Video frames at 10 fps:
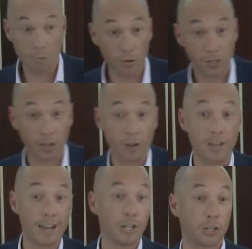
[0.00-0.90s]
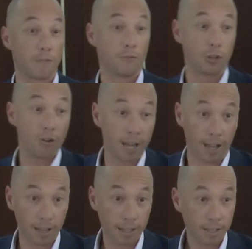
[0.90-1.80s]
more so, the nation of
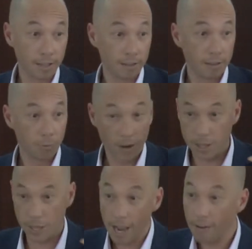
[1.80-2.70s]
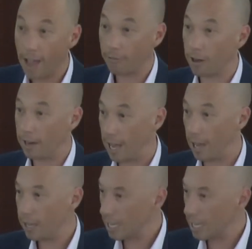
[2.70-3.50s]
Judah where they're at right now,